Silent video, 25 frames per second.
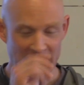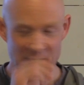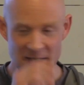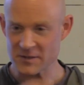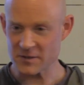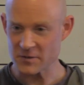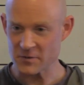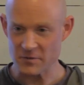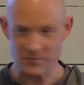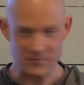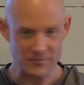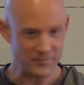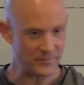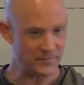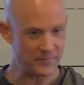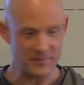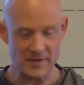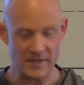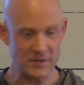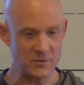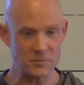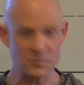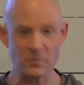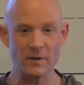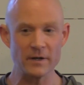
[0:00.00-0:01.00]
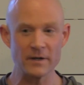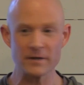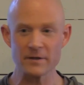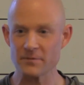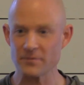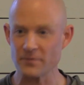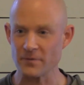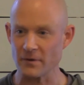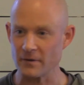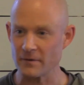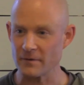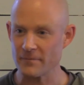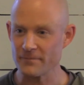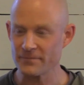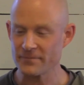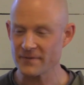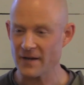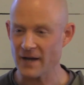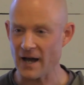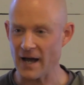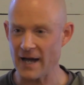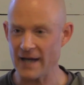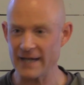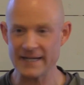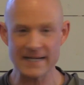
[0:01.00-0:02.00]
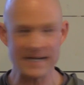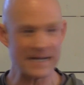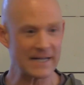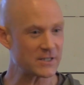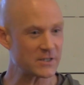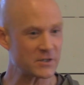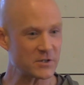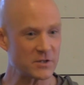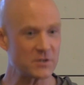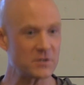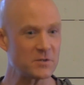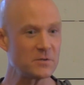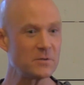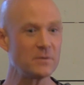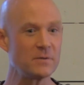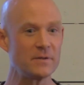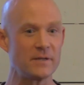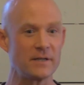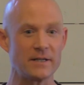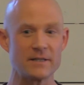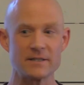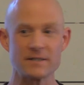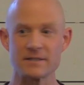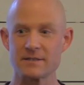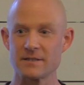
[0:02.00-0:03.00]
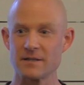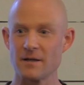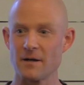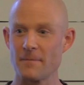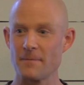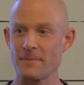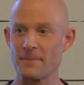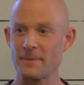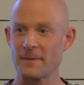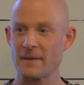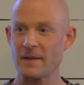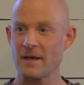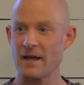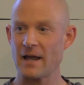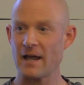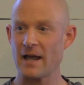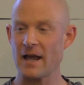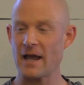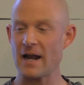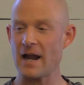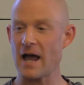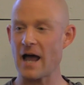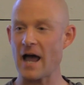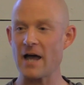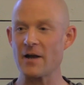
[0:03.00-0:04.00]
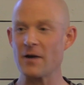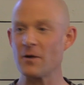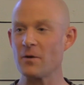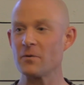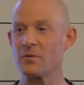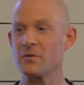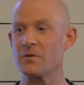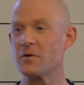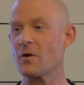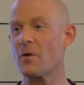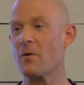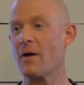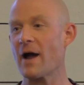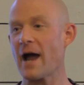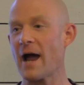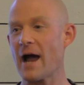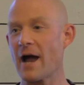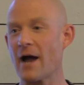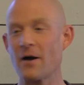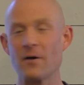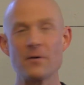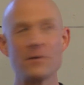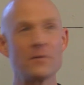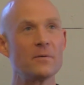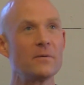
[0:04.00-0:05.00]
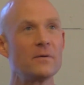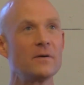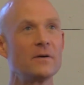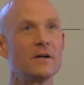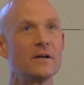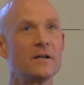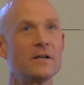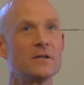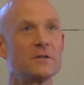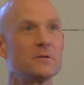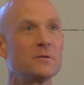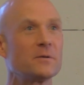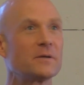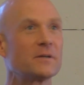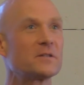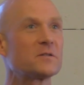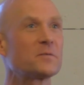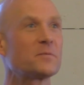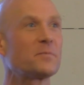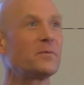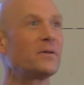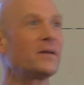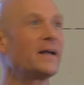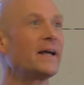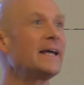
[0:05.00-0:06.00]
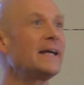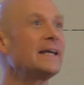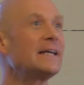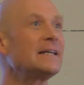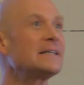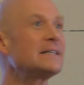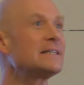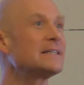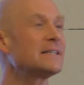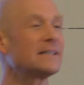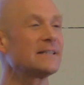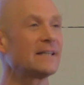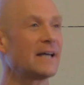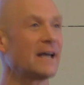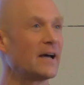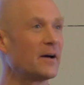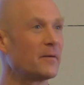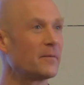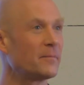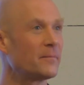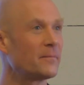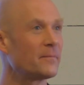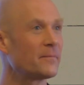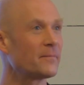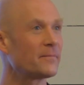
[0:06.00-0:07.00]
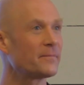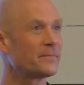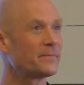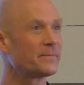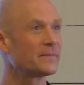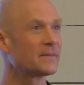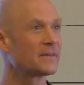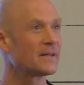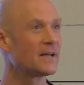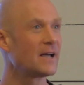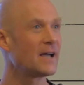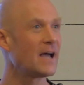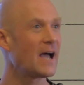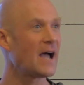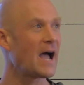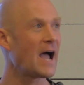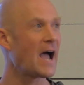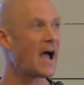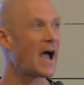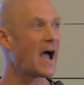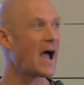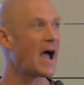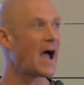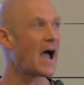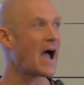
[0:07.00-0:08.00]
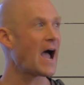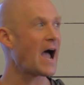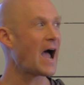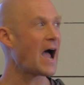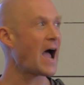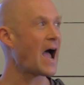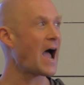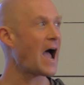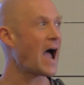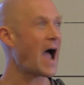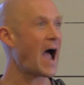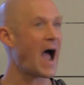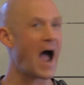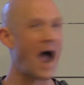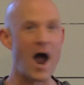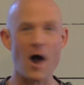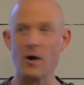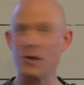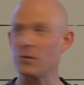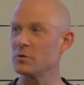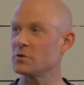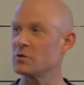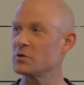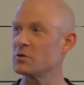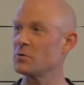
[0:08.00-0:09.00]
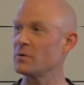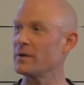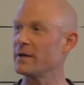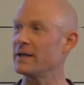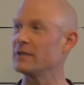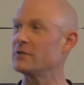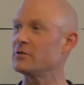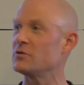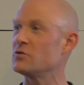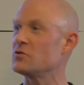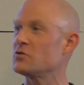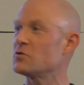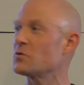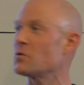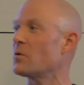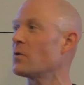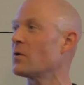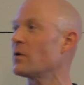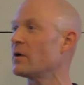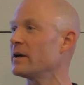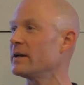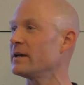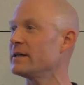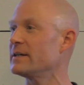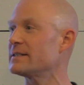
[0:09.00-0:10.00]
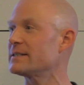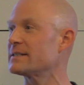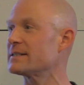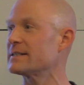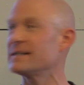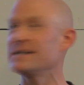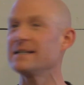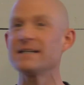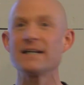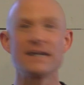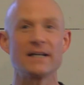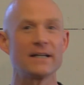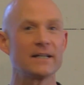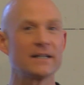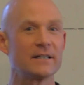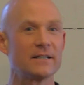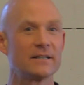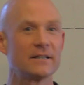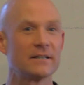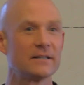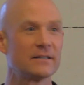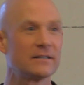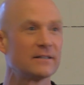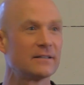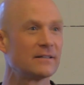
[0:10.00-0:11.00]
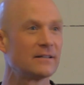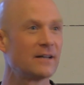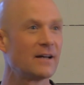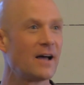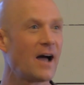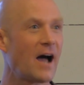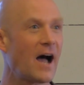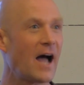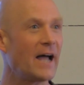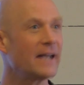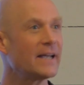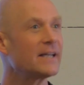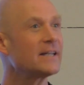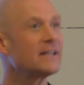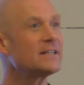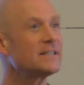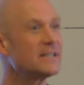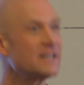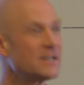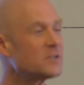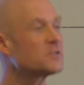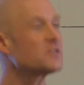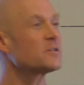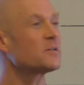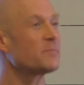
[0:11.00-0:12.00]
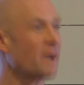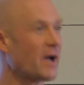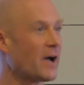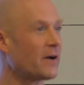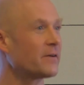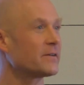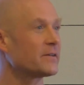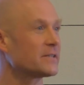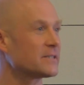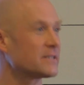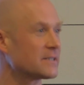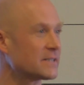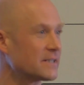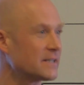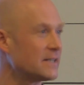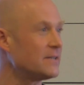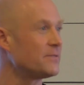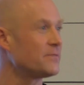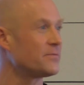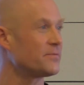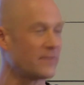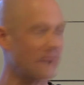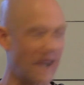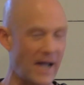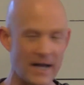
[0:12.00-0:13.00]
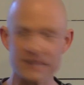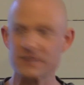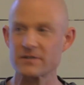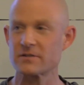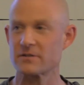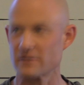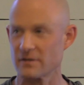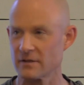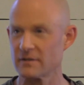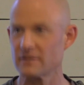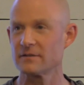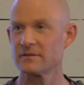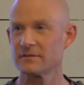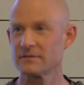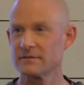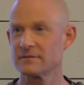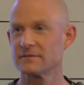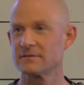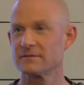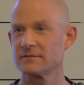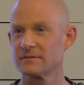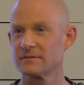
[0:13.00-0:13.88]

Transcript: it's wonderful. I get to do this, and I don't know how to explain to them how to enjoy skiing. I can teach them how to ski faster,